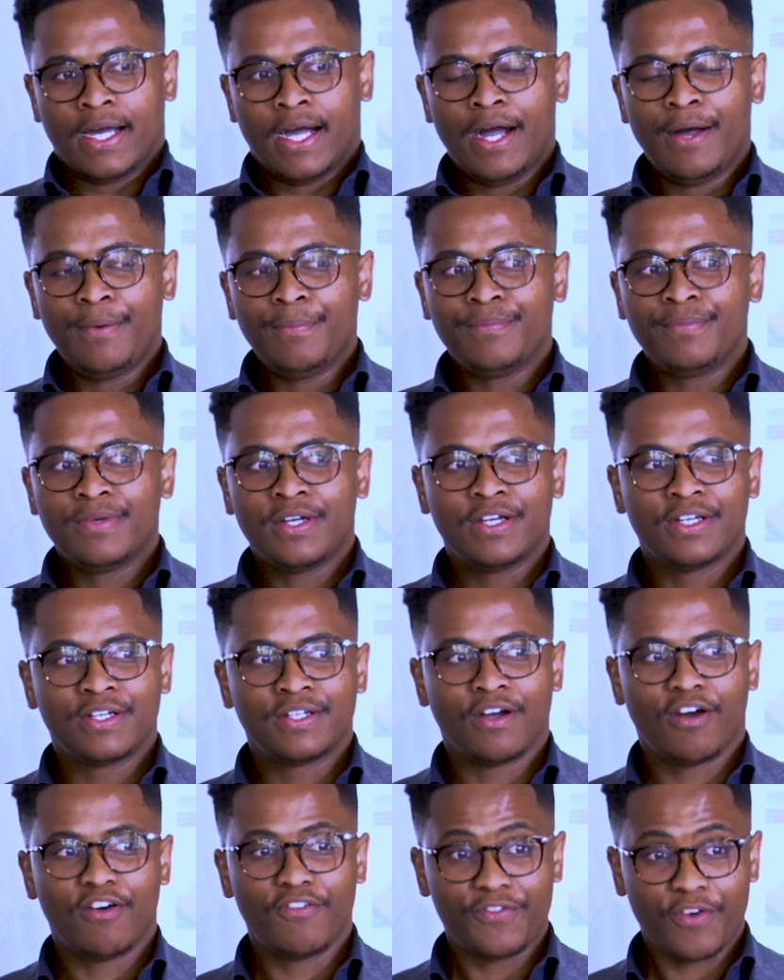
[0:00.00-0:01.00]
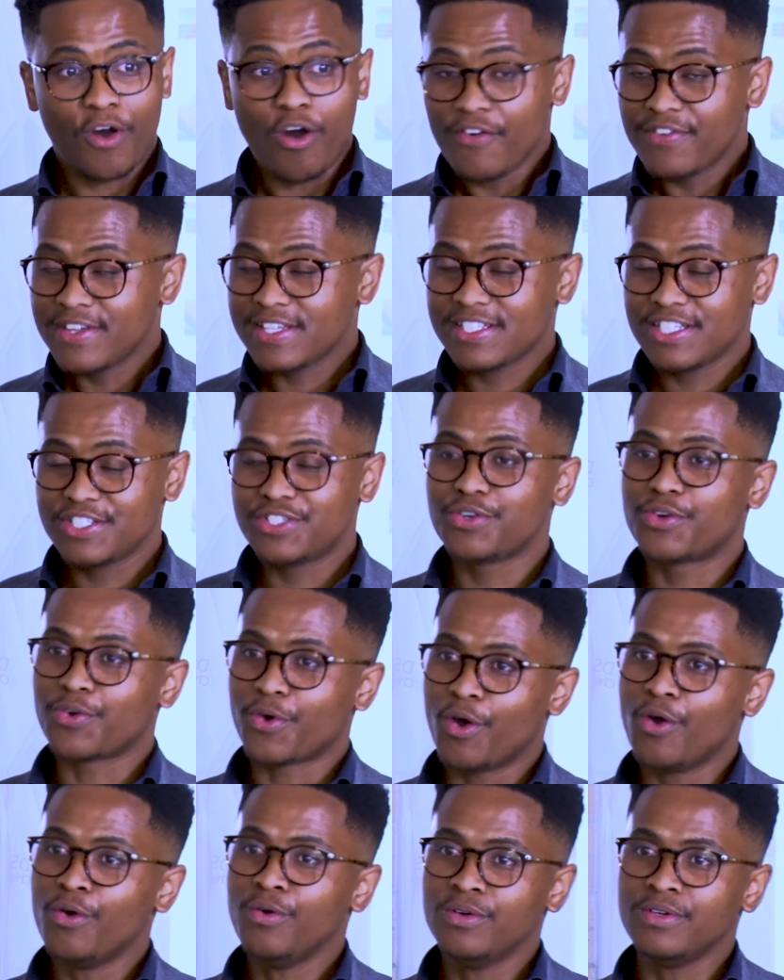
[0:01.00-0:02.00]
Obviously to
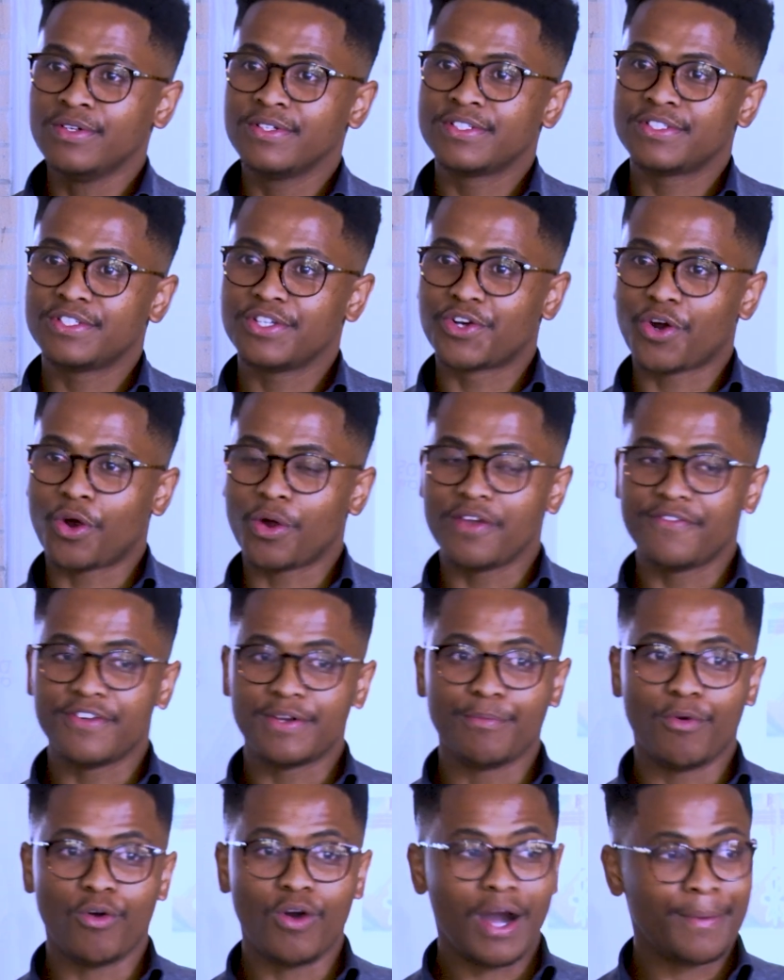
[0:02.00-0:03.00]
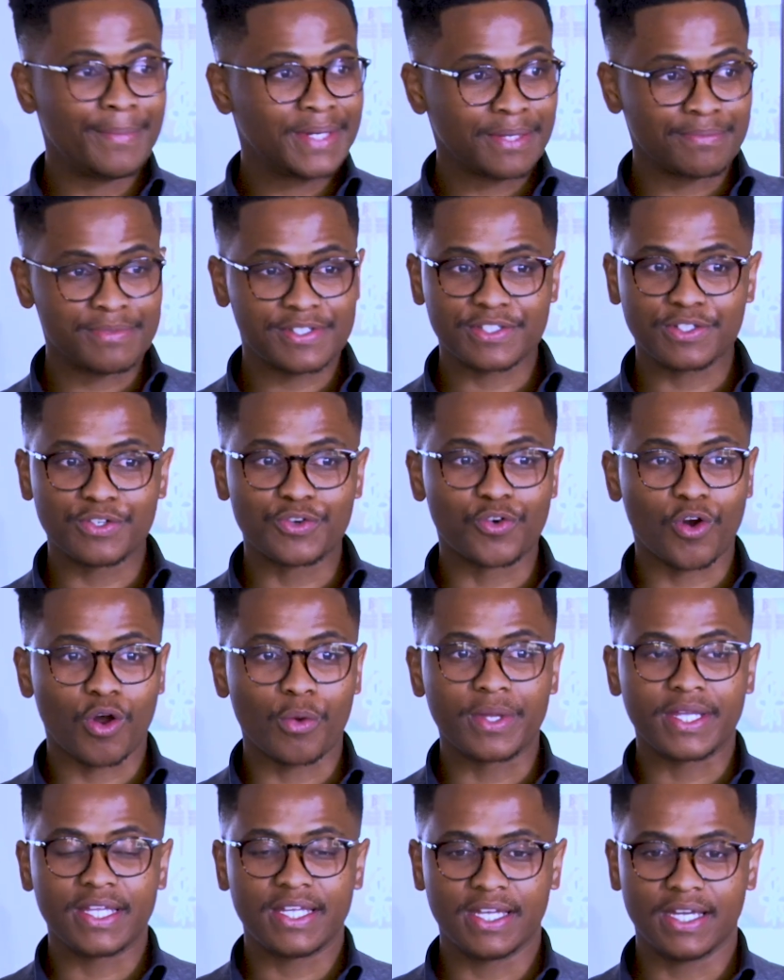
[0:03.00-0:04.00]
grow even more. I mean, I'm still
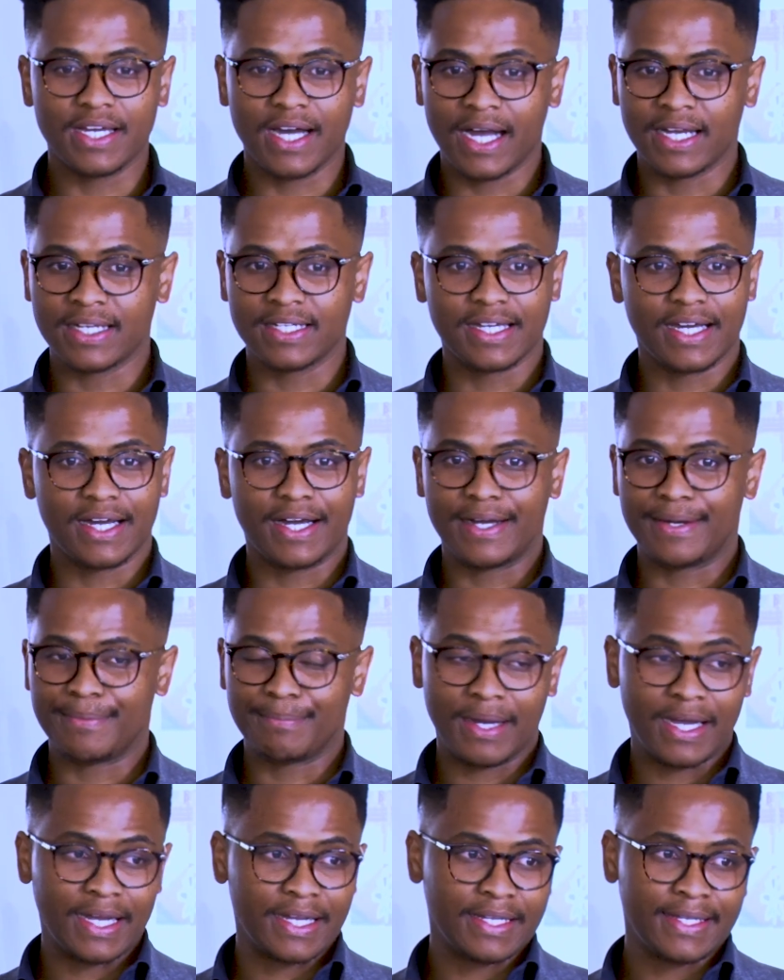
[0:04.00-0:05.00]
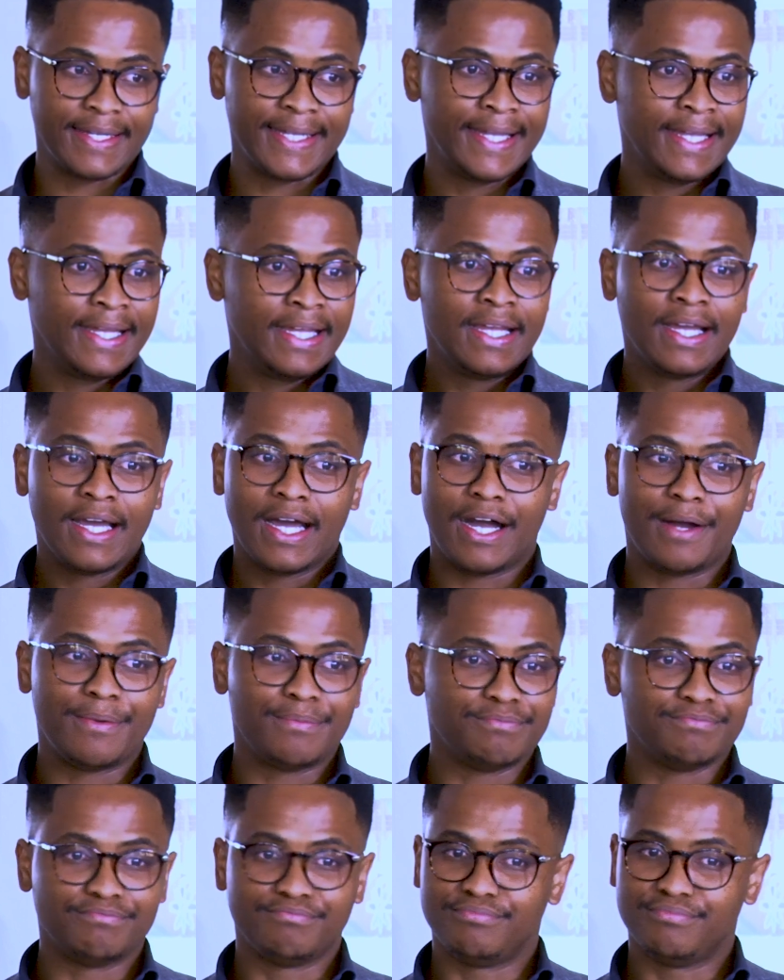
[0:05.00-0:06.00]
growing here under my
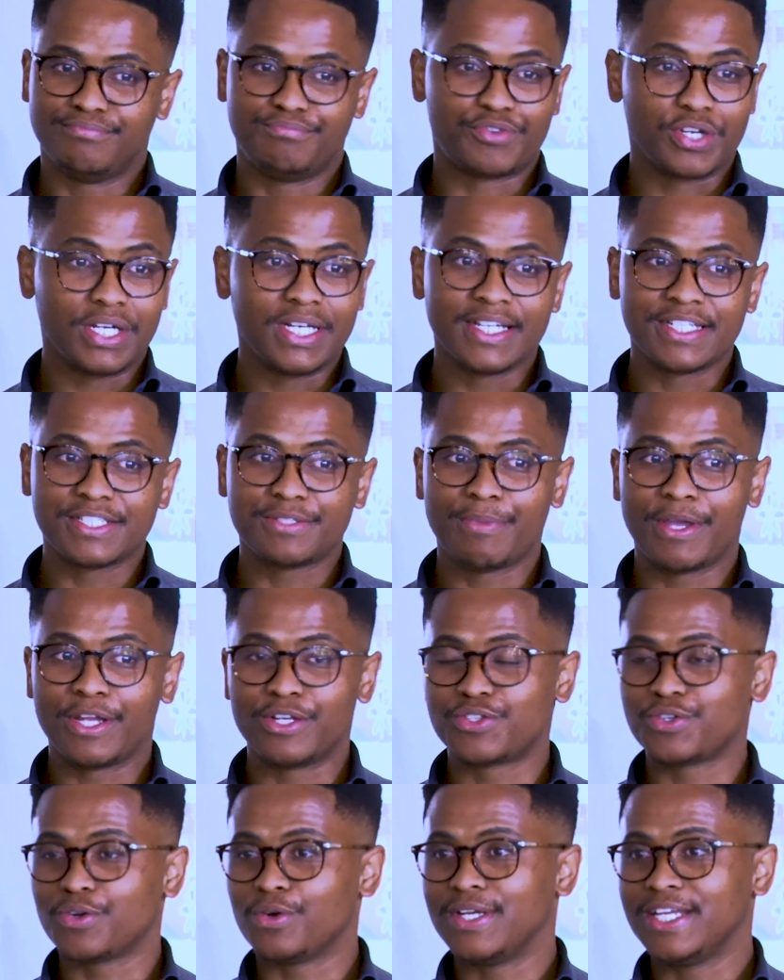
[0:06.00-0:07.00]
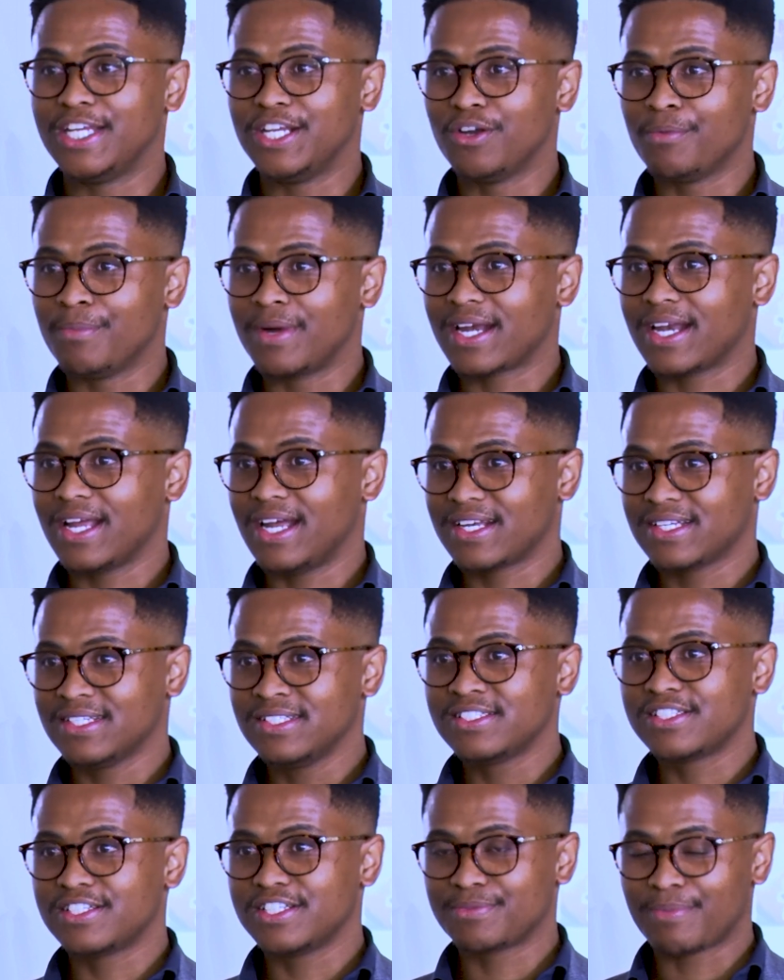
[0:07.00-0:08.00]
brilliant mentor, Lilo
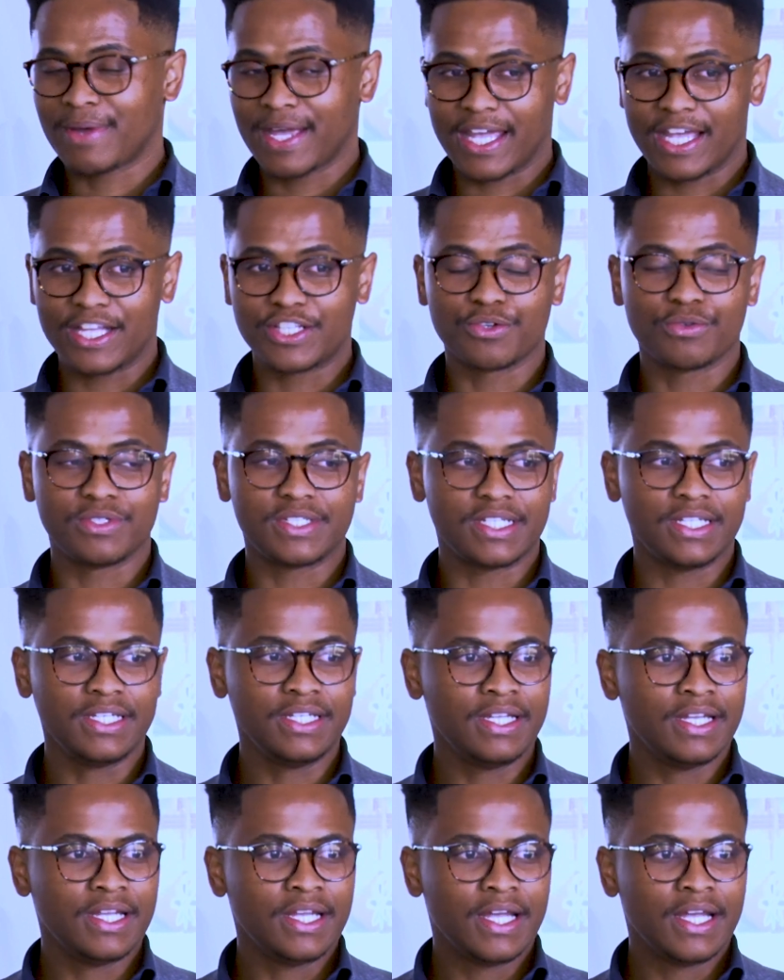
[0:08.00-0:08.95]
McLachlan. She's my HOD.